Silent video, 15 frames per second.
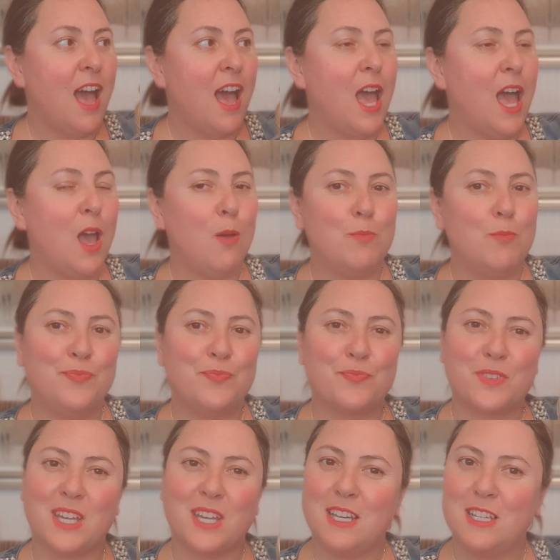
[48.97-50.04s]

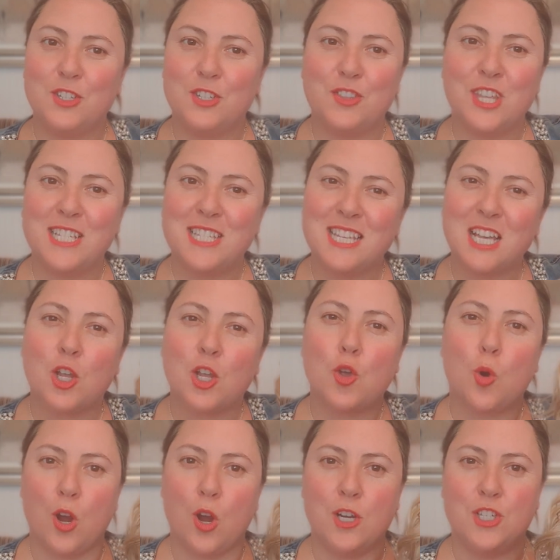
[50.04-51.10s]
This is a
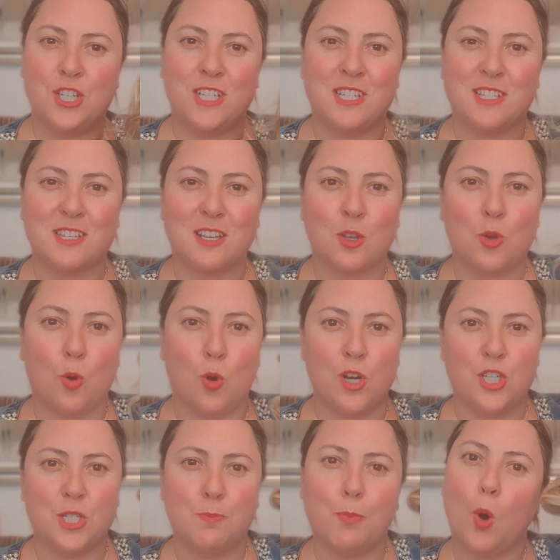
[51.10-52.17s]
gorgeous,
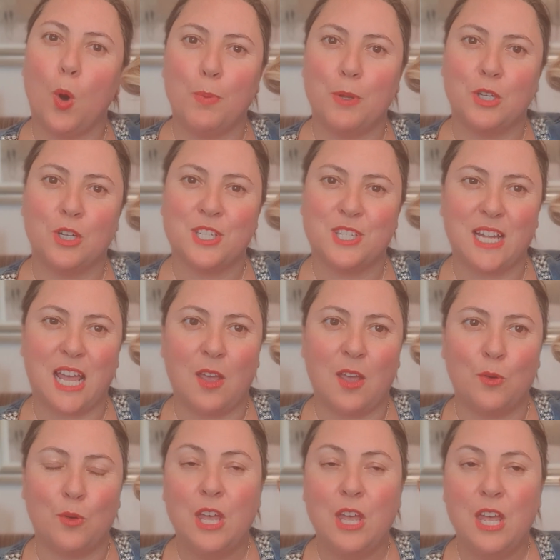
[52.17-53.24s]
gorgeous popular style.